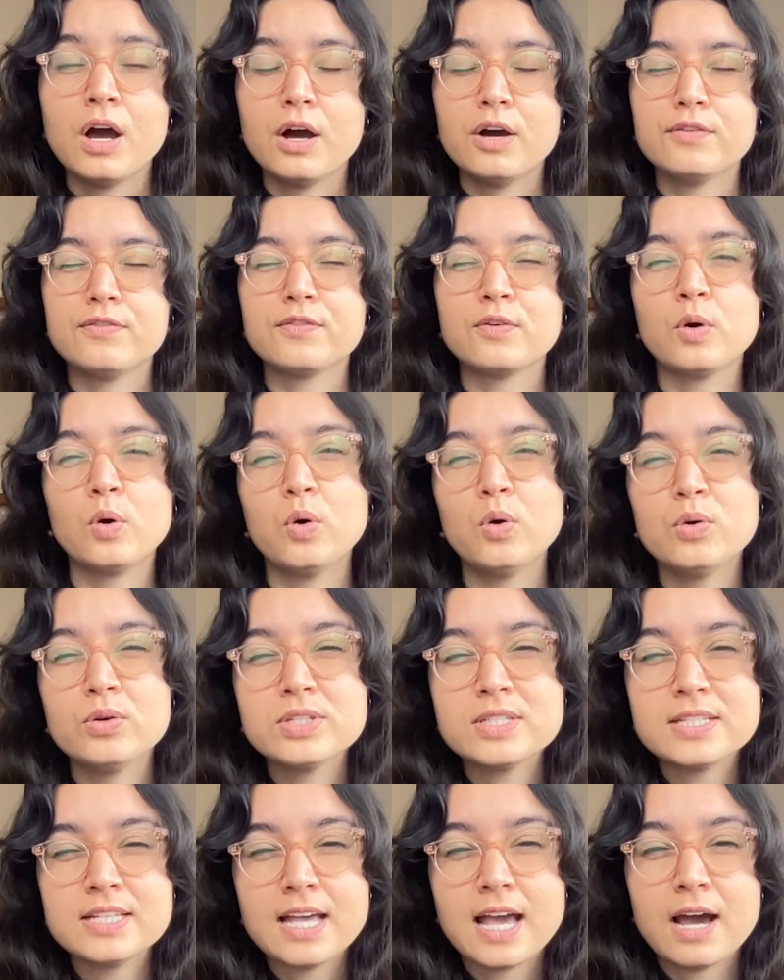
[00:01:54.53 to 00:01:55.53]
Of
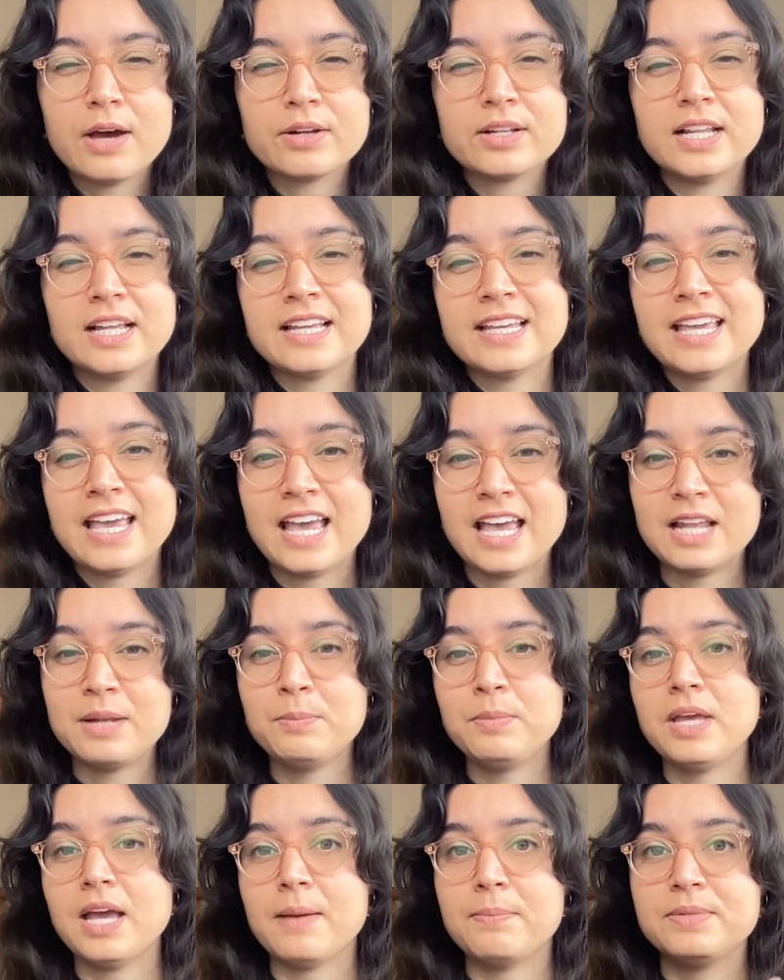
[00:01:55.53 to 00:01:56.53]
course, the outline
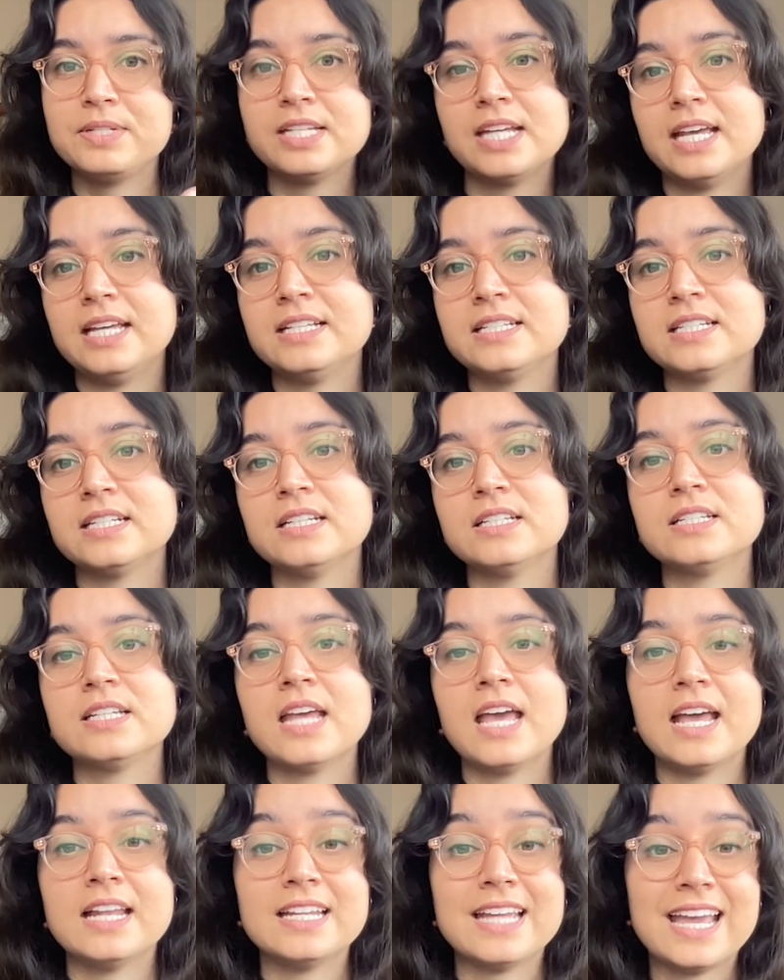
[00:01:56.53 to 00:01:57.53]
can be updated
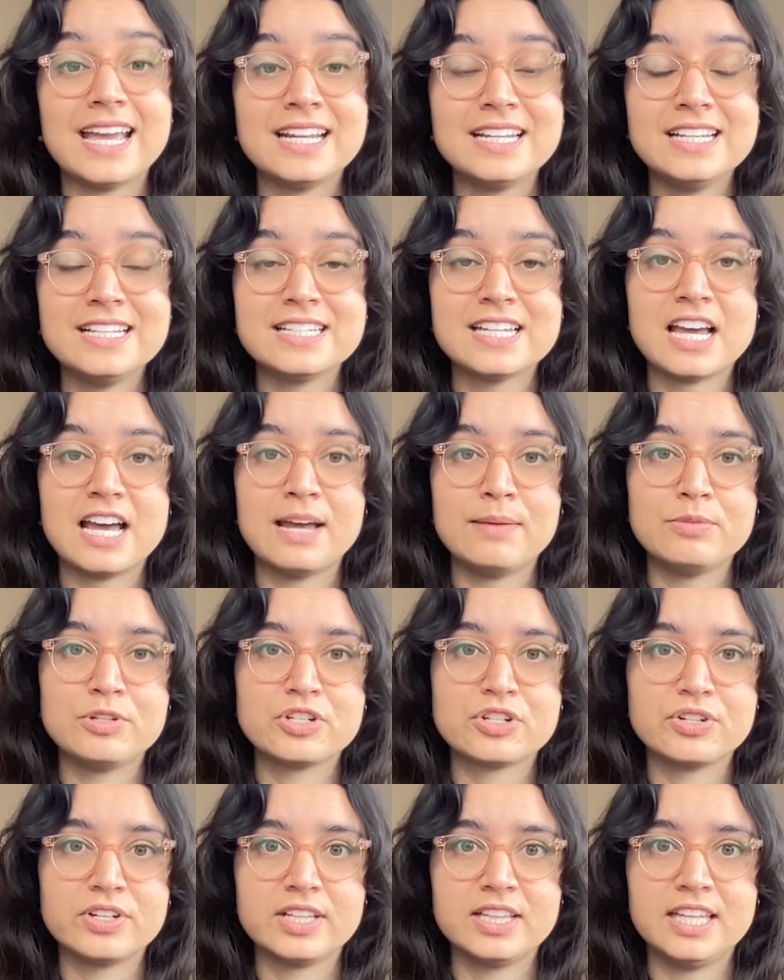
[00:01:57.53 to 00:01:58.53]
at any time
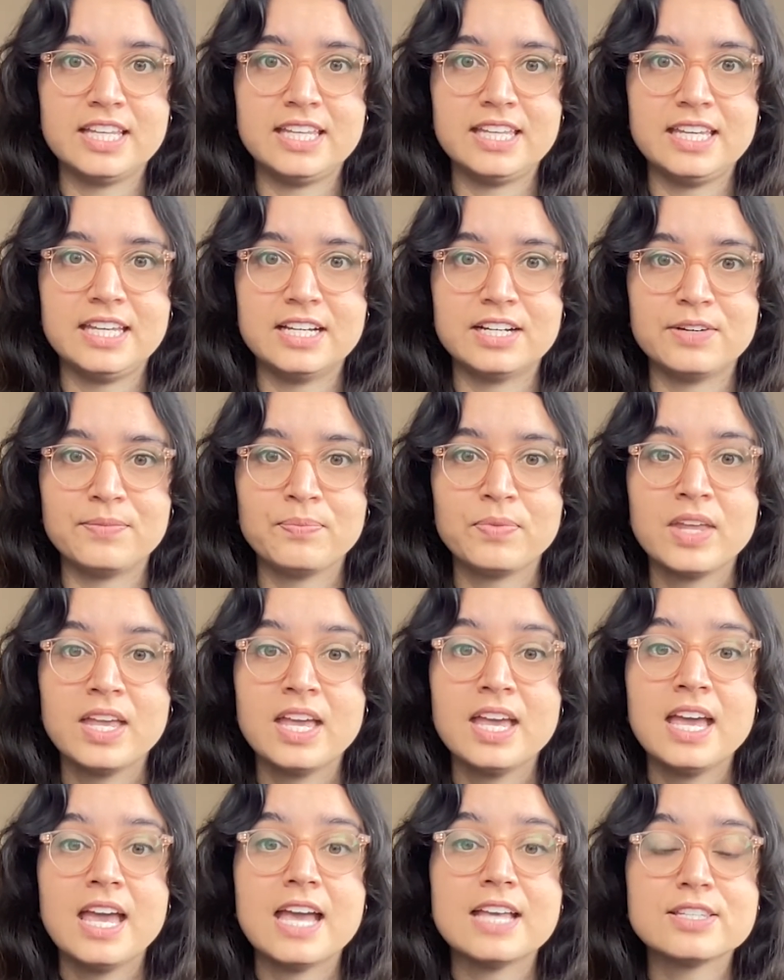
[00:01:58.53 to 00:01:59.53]
during the year
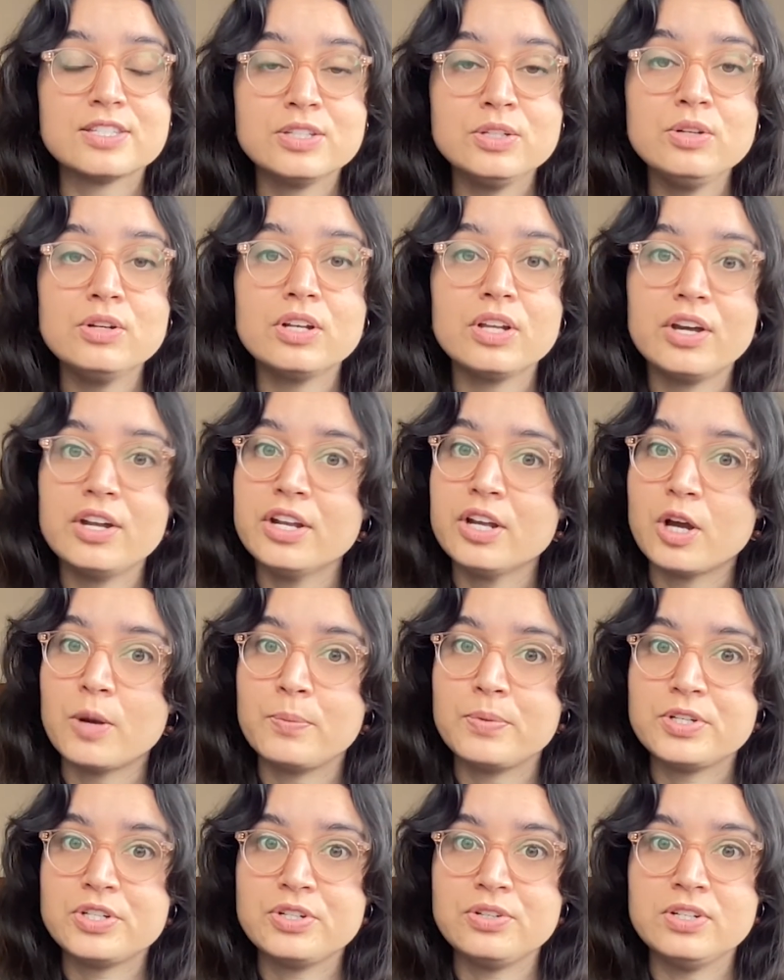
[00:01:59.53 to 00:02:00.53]
as new learning
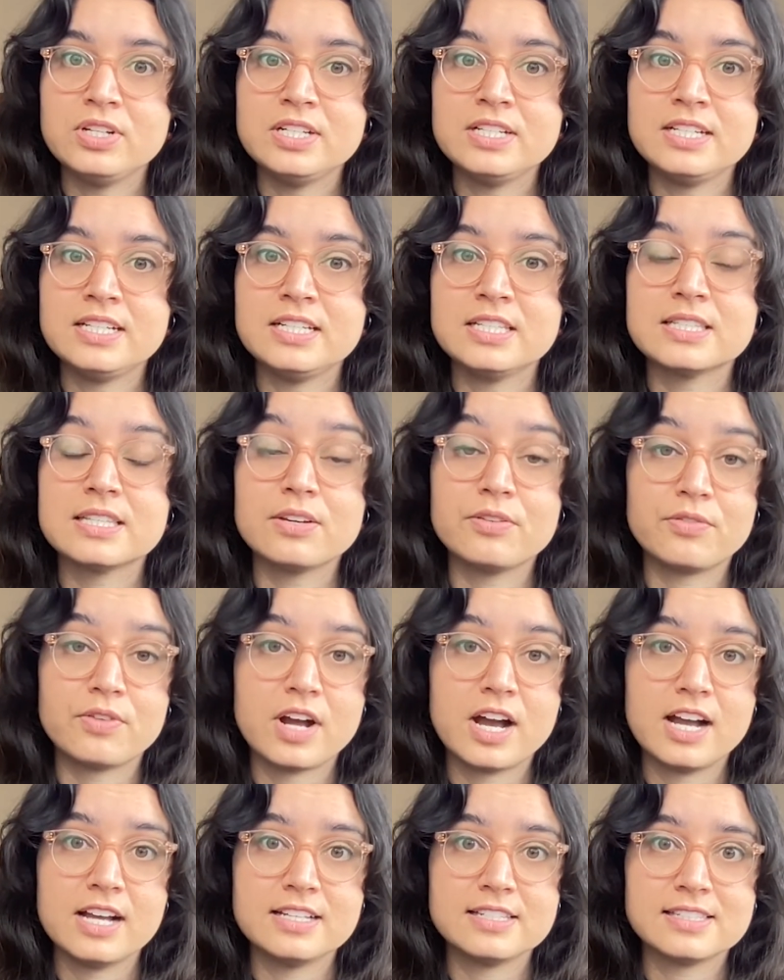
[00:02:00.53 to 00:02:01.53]
opportunities
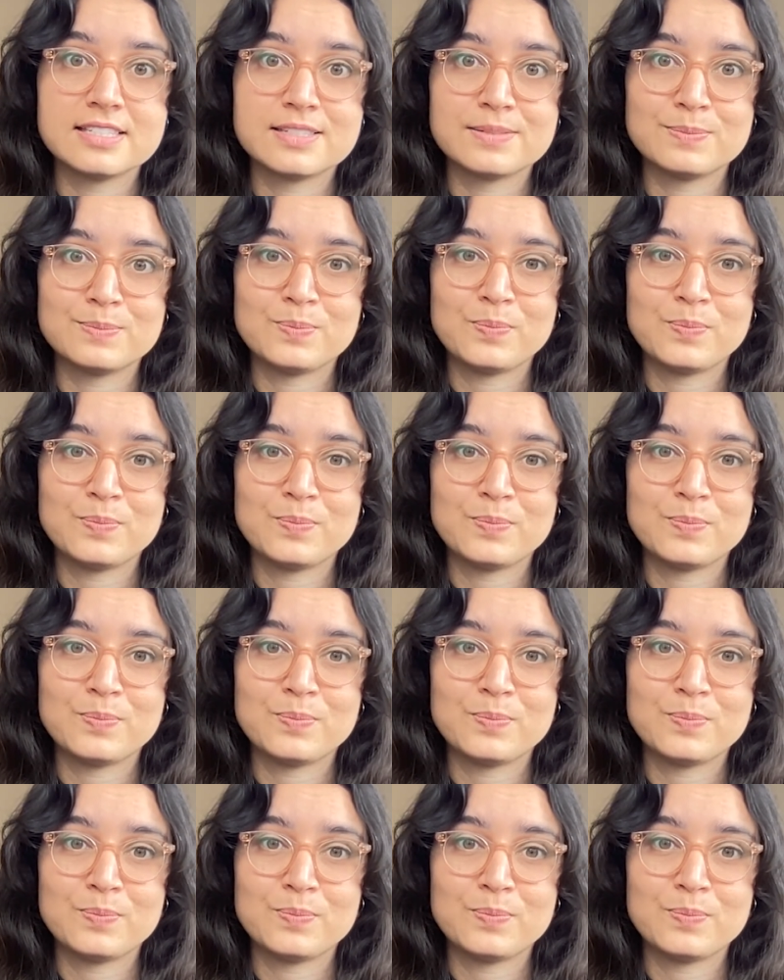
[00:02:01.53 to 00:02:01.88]
arise.